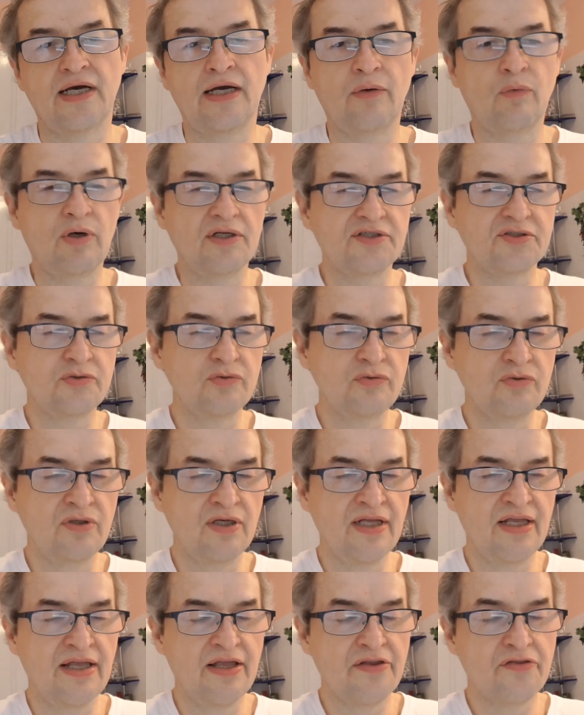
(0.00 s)
I want to
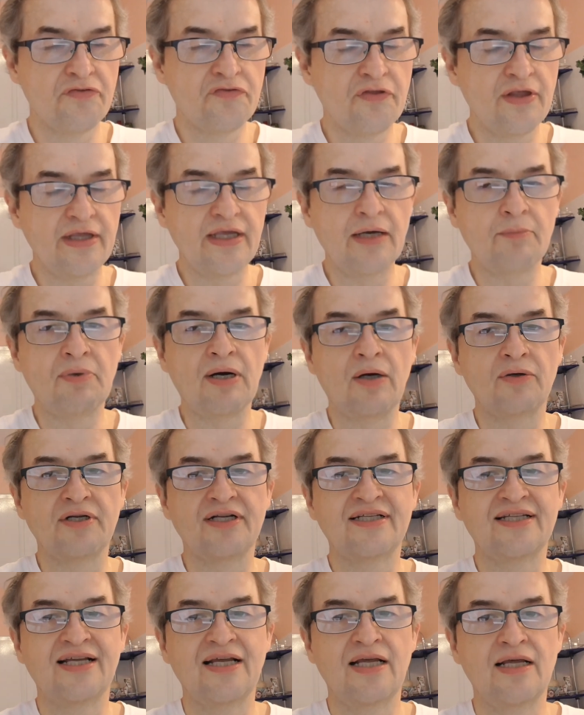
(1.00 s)
think about
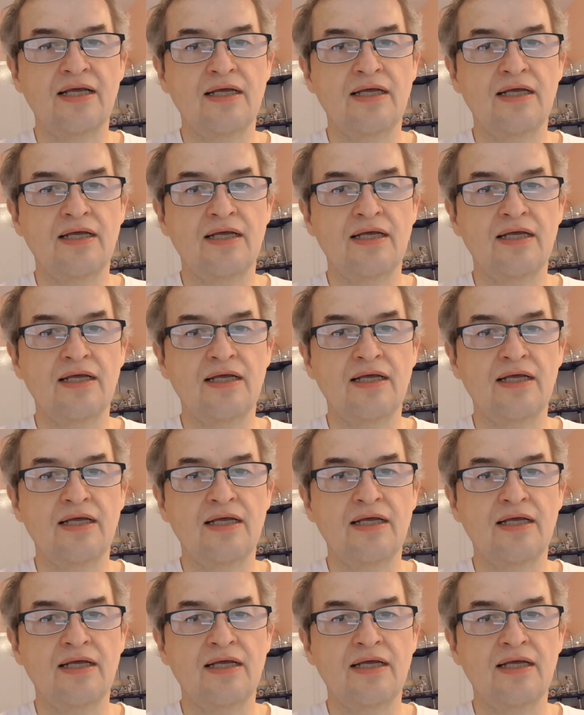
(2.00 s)
it